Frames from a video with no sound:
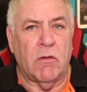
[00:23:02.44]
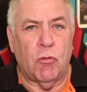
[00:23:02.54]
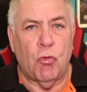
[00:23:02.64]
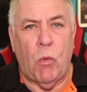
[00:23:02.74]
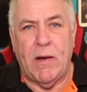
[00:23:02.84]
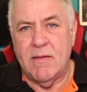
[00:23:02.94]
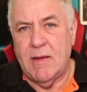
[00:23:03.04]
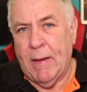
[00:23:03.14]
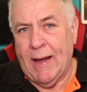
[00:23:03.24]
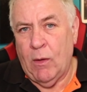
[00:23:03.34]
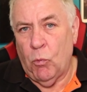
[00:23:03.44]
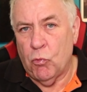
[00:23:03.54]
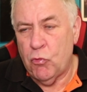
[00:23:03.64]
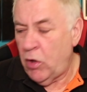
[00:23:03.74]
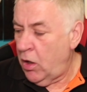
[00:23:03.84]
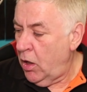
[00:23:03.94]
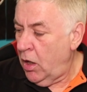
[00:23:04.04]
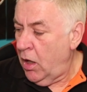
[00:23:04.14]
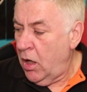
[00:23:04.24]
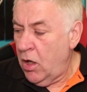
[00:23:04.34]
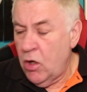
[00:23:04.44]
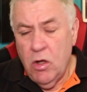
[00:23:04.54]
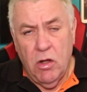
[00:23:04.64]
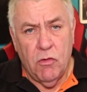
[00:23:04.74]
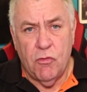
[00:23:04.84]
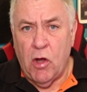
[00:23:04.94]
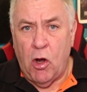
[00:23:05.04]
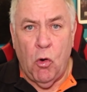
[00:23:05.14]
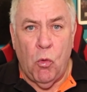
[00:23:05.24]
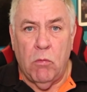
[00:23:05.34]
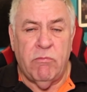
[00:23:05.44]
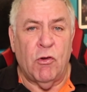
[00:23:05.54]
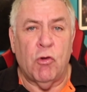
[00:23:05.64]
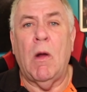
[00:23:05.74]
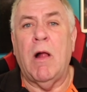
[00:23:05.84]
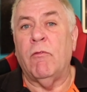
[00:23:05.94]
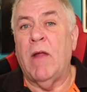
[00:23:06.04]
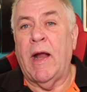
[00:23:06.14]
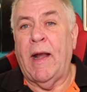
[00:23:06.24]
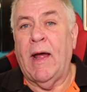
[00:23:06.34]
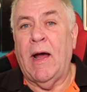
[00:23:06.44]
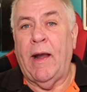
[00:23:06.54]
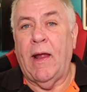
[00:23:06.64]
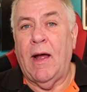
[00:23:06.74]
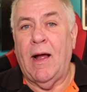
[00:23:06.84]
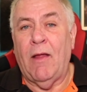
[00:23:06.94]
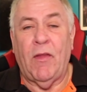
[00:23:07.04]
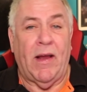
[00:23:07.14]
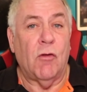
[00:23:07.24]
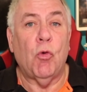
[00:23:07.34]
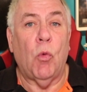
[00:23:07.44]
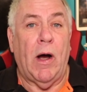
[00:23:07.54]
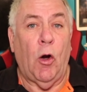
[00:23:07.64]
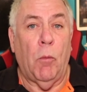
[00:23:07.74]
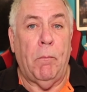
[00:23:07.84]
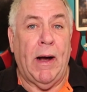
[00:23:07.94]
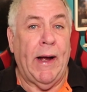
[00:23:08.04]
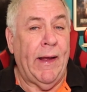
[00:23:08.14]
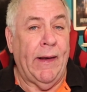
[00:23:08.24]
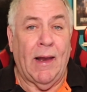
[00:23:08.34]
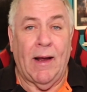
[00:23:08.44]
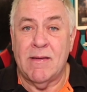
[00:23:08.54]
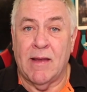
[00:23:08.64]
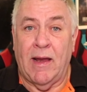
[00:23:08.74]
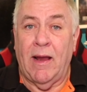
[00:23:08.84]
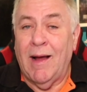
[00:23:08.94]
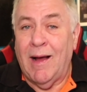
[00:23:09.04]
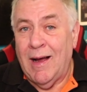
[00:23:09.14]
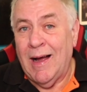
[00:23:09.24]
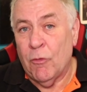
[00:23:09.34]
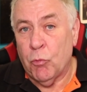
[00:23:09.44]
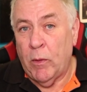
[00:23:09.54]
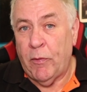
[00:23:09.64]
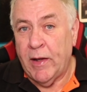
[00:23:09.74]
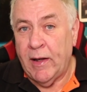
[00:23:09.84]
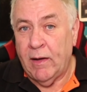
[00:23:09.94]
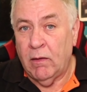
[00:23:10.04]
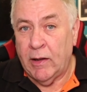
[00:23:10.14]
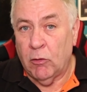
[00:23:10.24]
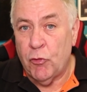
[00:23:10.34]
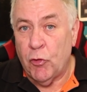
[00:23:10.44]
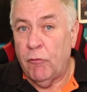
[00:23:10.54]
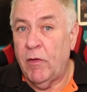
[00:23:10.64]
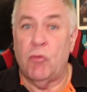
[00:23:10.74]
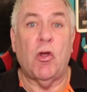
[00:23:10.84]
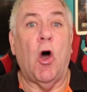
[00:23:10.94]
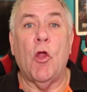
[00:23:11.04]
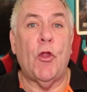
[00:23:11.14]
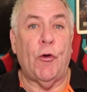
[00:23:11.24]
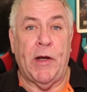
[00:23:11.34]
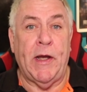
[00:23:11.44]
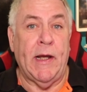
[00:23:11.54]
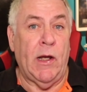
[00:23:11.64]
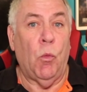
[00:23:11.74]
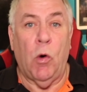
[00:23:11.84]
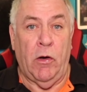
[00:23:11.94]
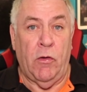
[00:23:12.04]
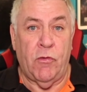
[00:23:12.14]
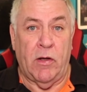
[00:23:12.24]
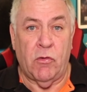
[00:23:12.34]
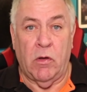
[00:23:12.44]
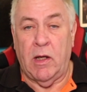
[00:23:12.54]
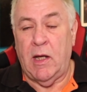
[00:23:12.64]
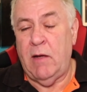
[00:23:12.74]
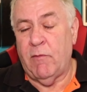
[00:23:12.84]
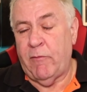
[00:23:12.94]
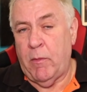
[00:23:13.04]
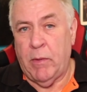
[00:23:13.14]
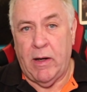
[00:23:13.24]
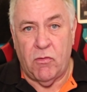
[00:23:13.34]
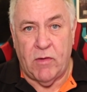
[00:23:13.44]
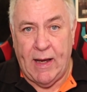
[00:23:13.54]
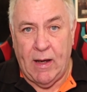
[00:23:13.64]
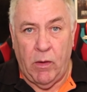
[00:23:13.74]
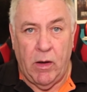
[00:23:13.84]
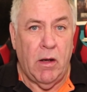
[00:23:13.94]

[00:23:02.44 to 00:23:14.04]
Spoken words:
to £20. So for £12.99, I think it's quite a good buy. And like I say, as with the Lidl stuff, it's got a 3-year warranty. So even if it breaks down